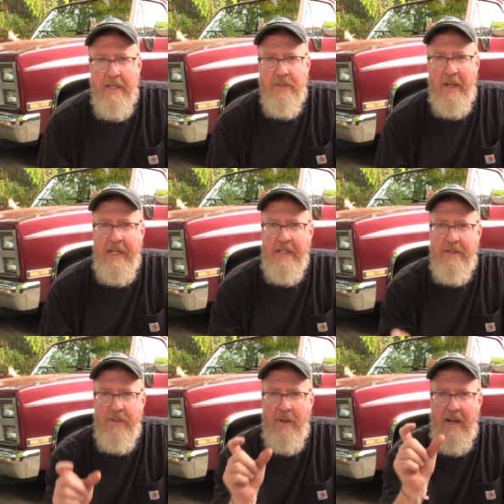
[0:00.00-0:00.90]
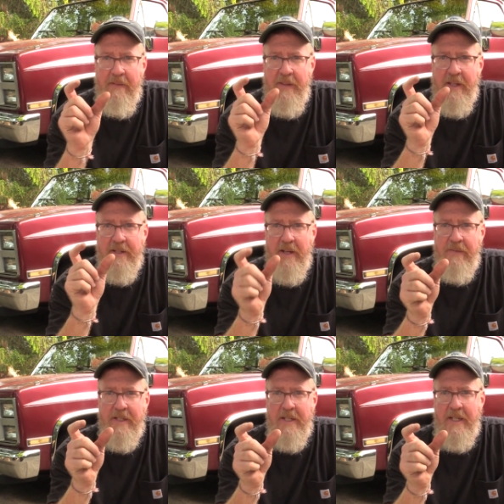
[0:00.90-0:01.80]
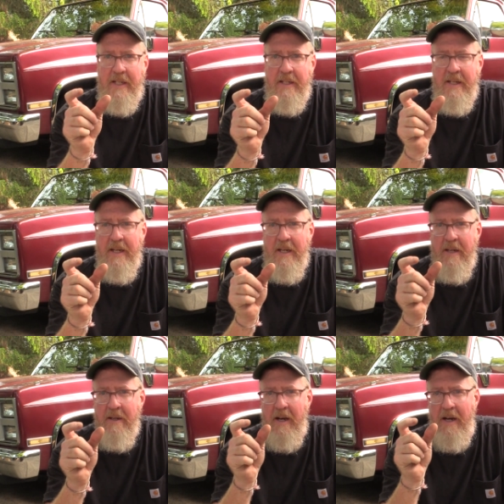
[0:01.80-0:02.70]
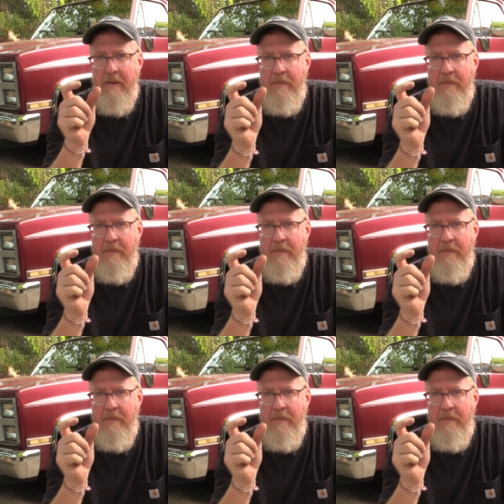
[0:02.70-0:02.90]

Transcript: So I need to have the 17 uh,